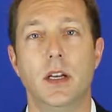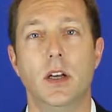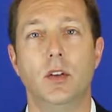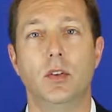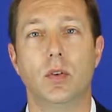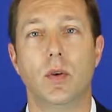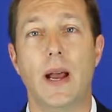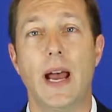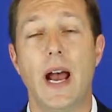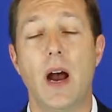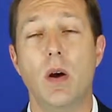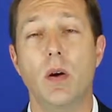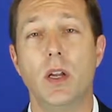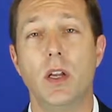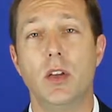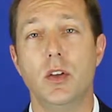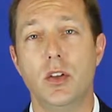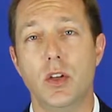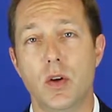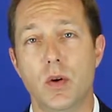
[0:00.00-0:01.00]
So how
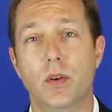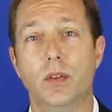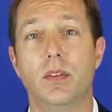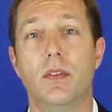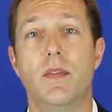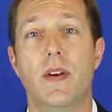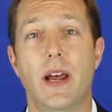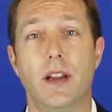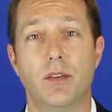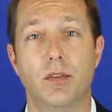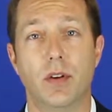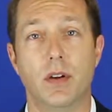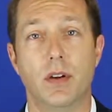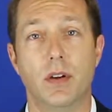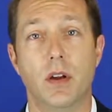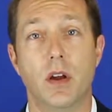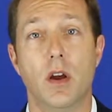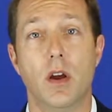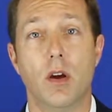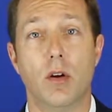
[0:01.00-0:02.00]
can you, as a veteran,
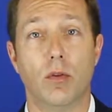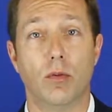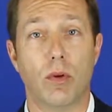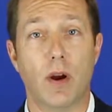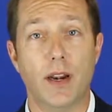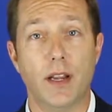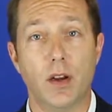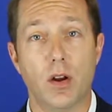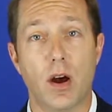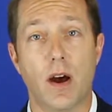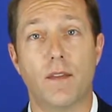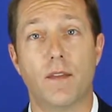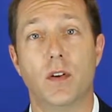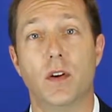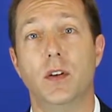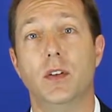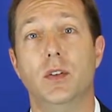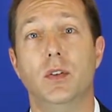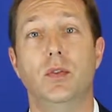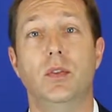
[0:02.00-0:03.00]
write an
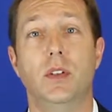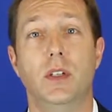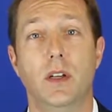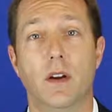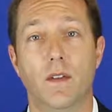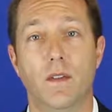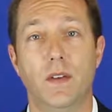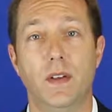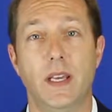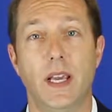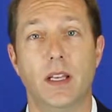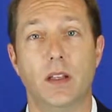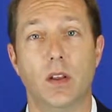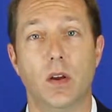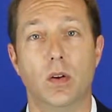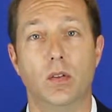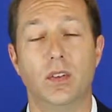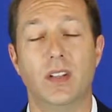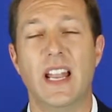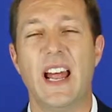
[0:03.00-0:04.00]
offer using your VA
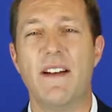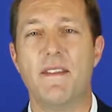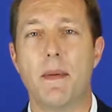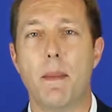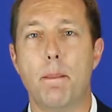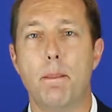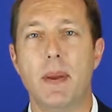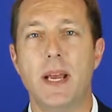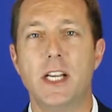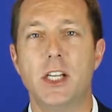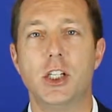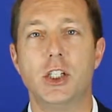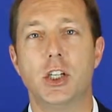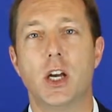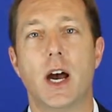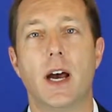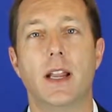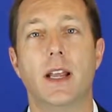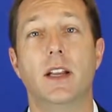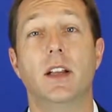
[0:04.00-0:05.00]
loans and have the best
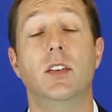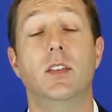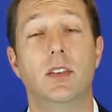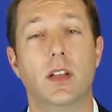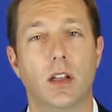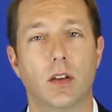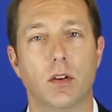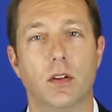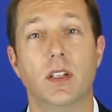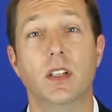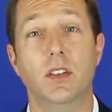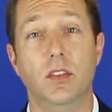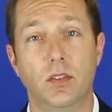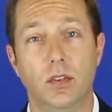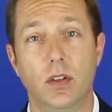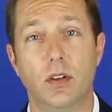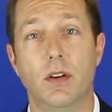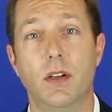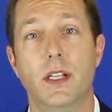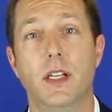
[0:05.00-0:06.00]
shot at a seller
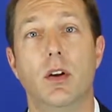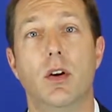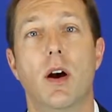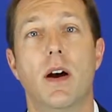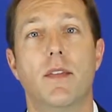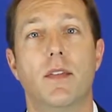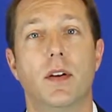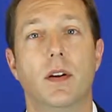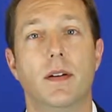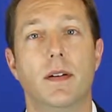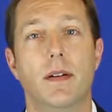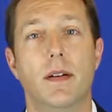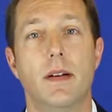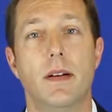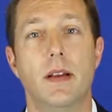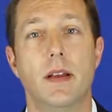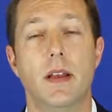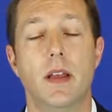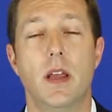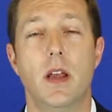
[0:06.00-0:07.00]
considering your offer?
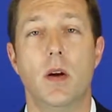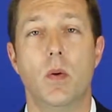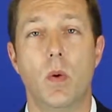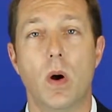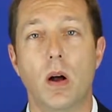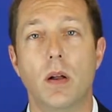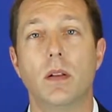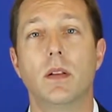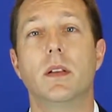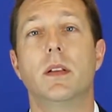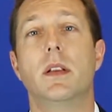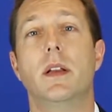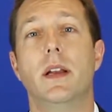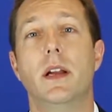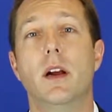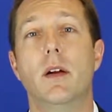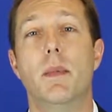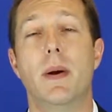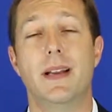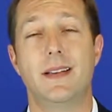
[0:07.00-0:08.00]
Well,
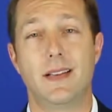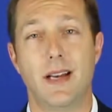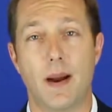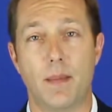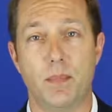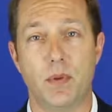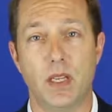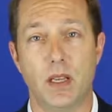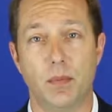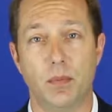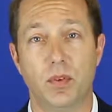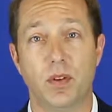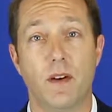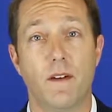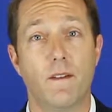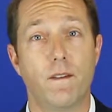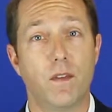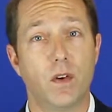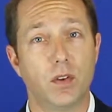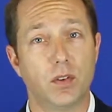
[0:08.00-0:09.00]
here are my top tips.
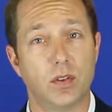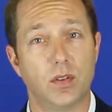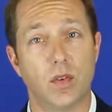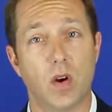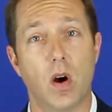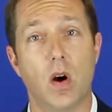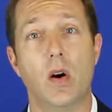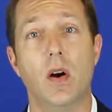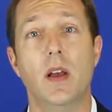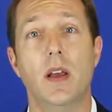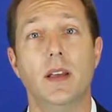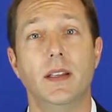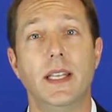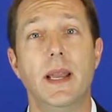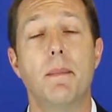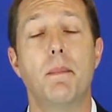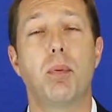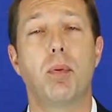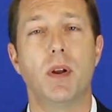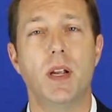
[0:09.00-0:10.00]
First of all,
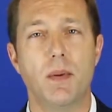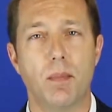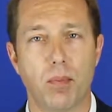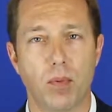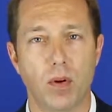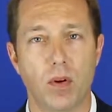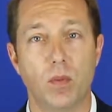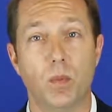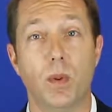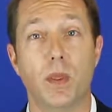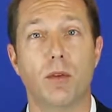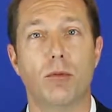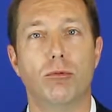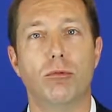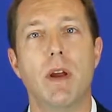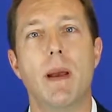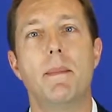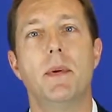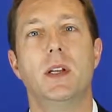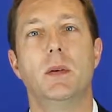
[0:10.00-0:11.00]
get pre-approved with a
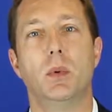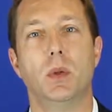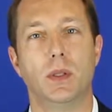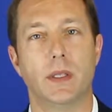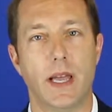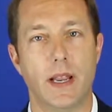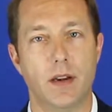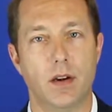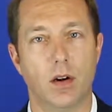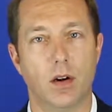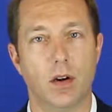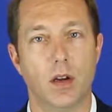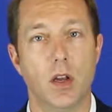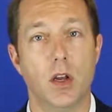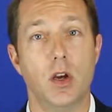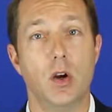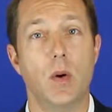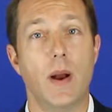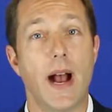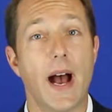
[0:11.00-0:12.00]
reputable lender
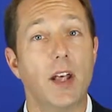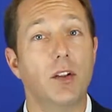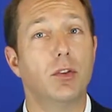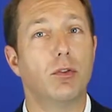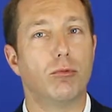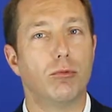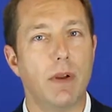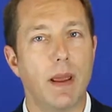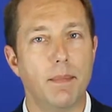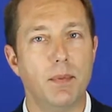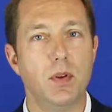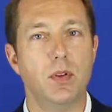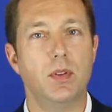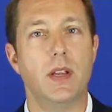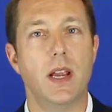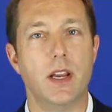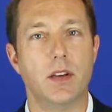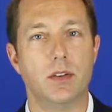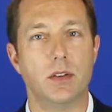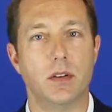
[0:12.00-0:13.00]
who has a
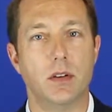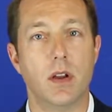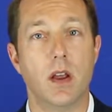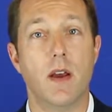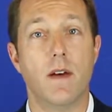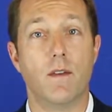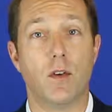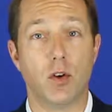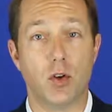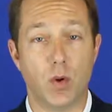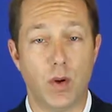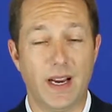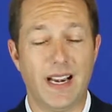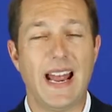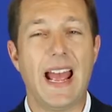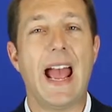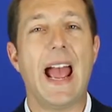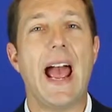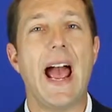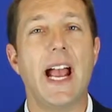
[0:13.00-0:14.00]
reputation for doing an
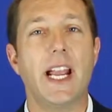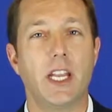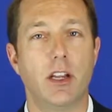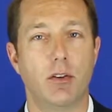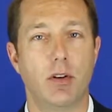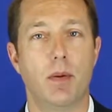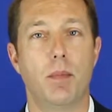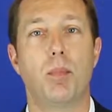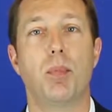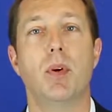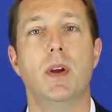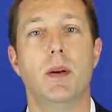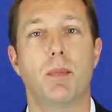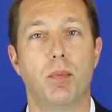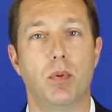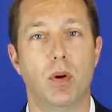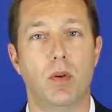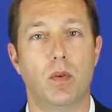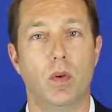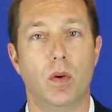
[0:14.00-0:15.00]
accurate
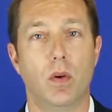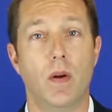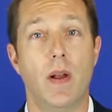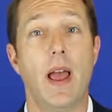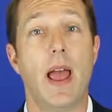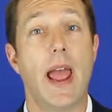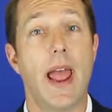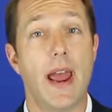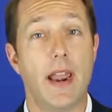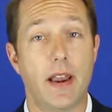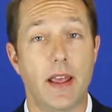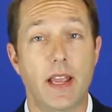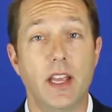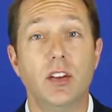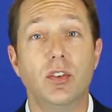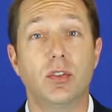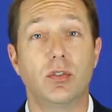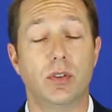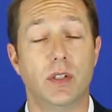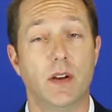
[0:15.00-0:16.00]
pre-approval and a
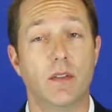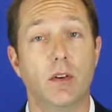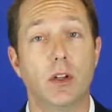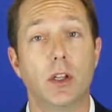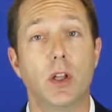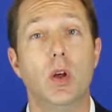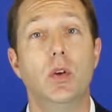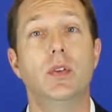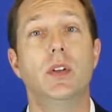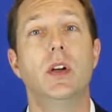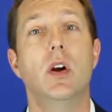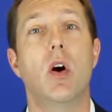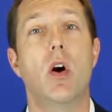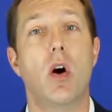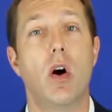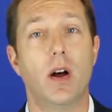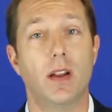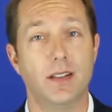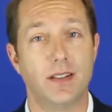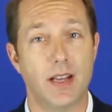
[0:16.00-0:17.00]
history of closing
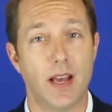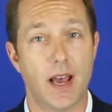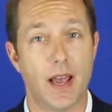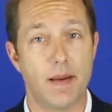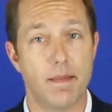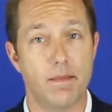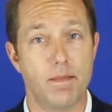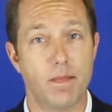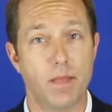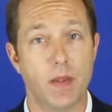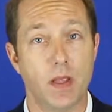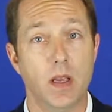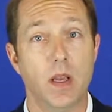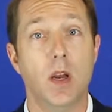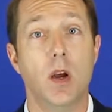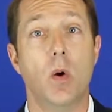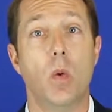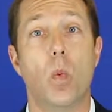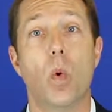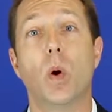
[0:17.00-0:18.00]
on time.
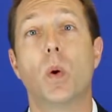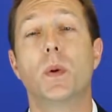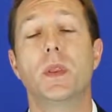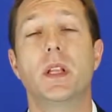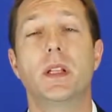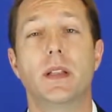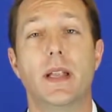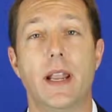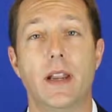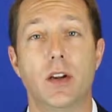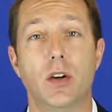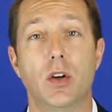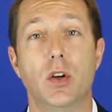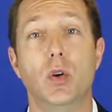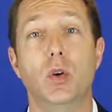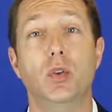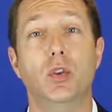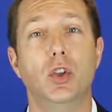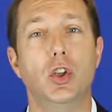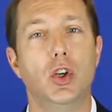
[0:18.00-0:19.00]
Work with a lender
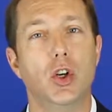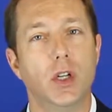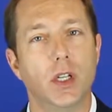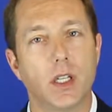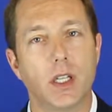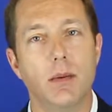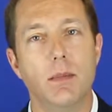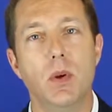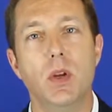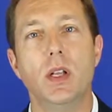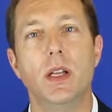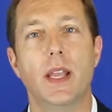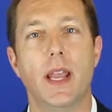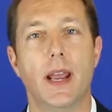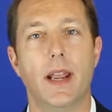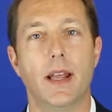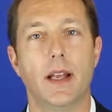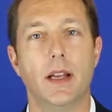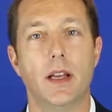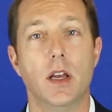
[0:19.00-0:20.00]
who is good at
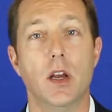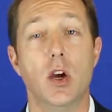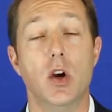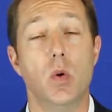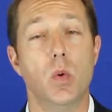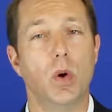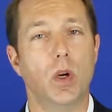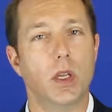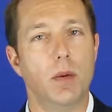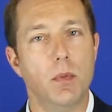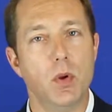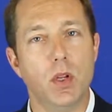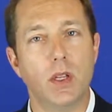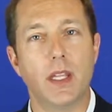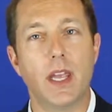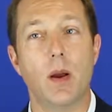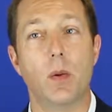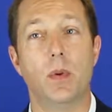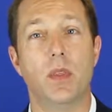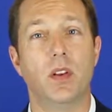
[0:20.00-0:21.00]
communicating, who will
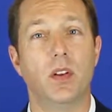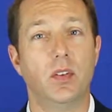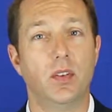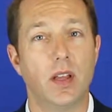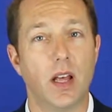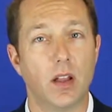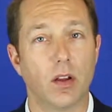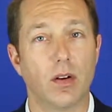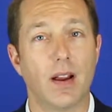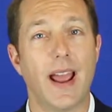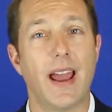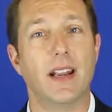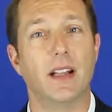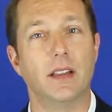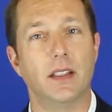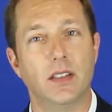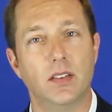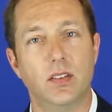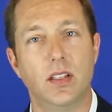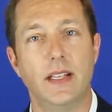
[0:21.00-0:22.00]
communicate with the seller and a
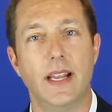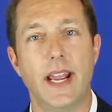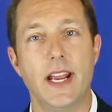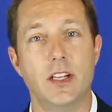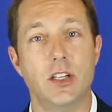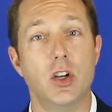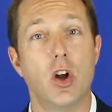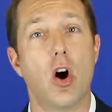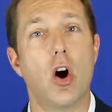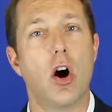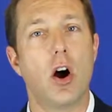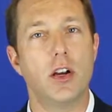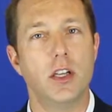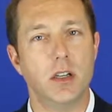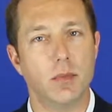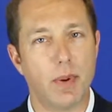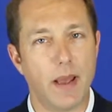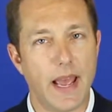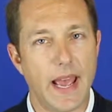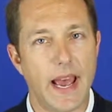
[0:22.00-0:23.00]
listing agent on
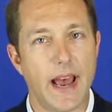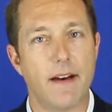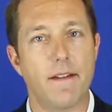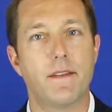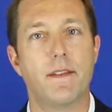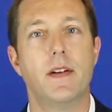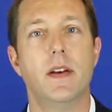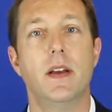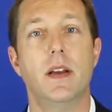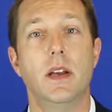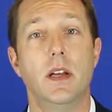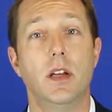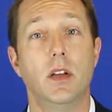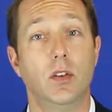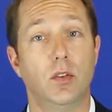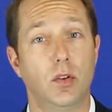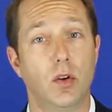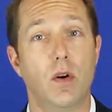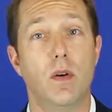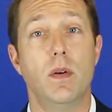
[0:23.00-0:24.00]
your behalf.
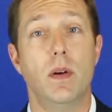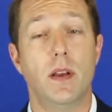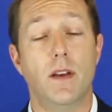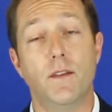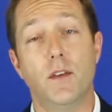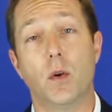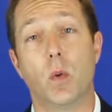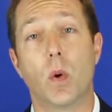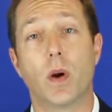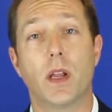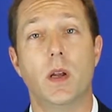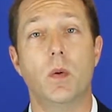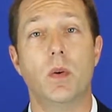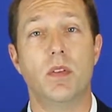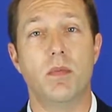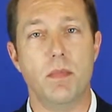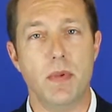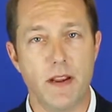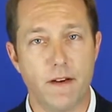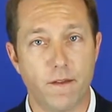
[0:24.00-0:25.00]
So if you're working
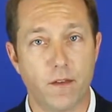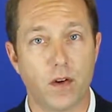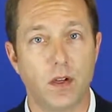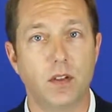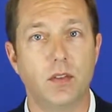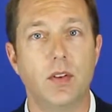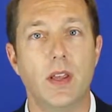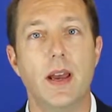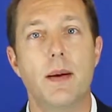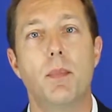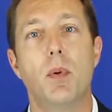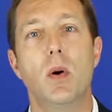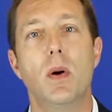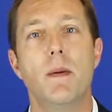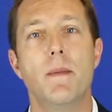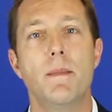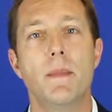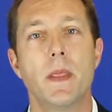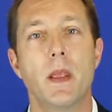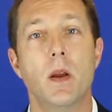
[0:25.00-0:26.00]
with me, for
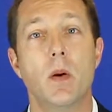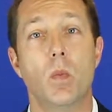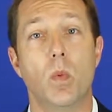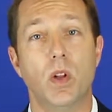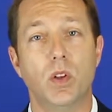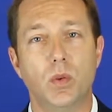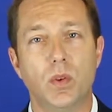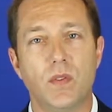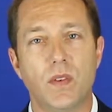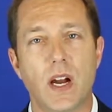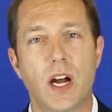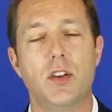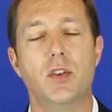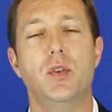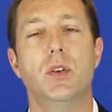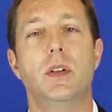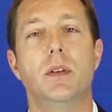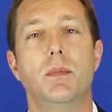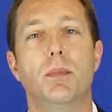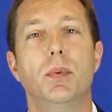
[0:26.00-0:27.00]
example, once we've got
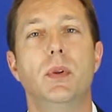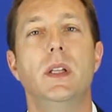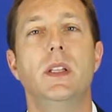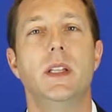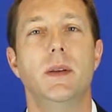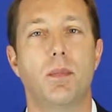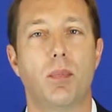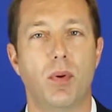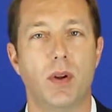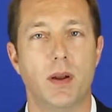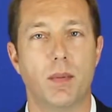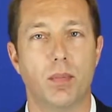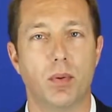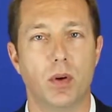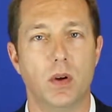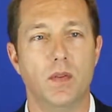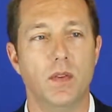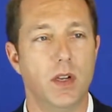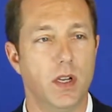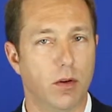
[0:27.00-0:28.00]
you completely
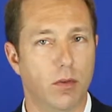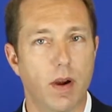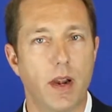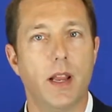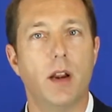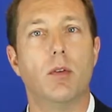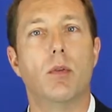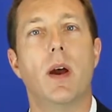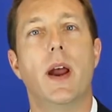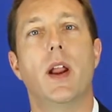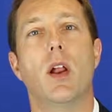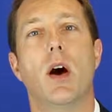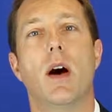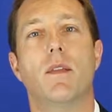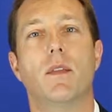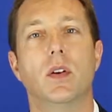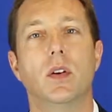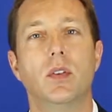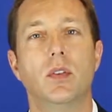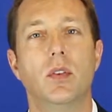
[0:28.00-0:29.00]
pre-approved and you're ready to write
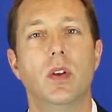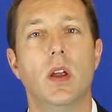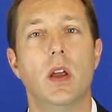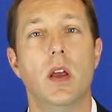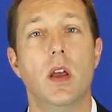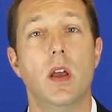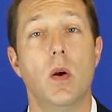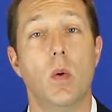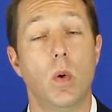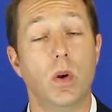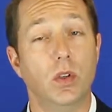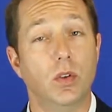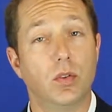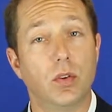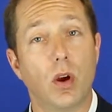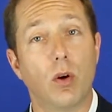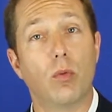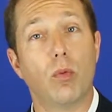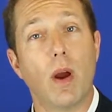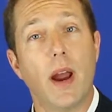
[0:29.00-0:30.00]
offers, when you
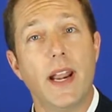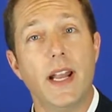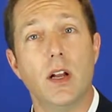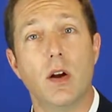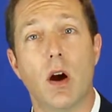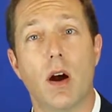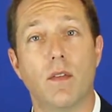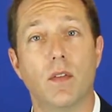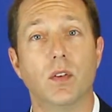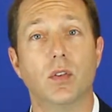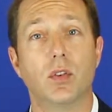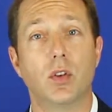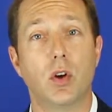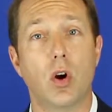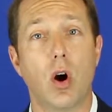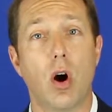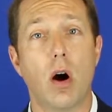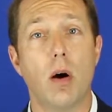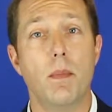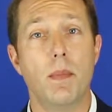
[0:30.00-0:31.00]
start writing offers,
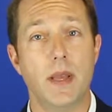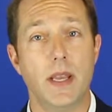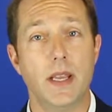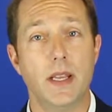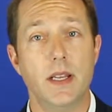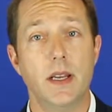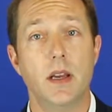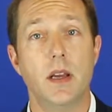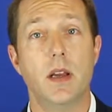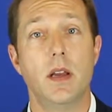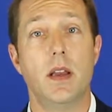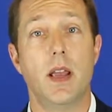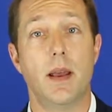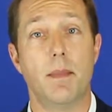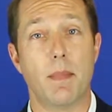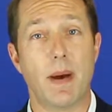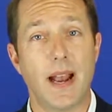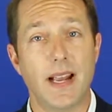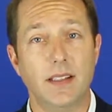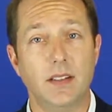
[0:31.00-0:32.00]
call me and
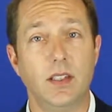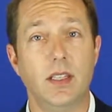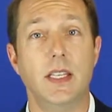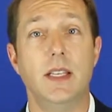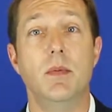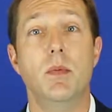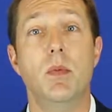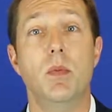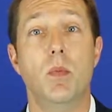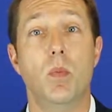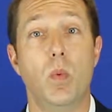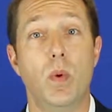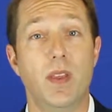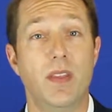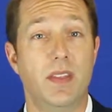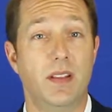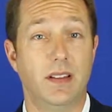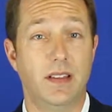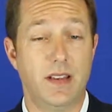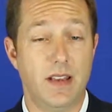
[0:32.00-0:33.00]
my team with
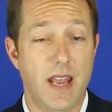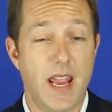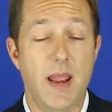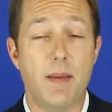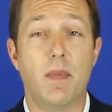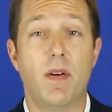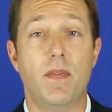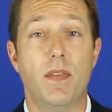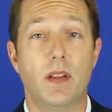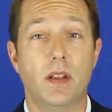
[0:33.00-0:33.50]
the name of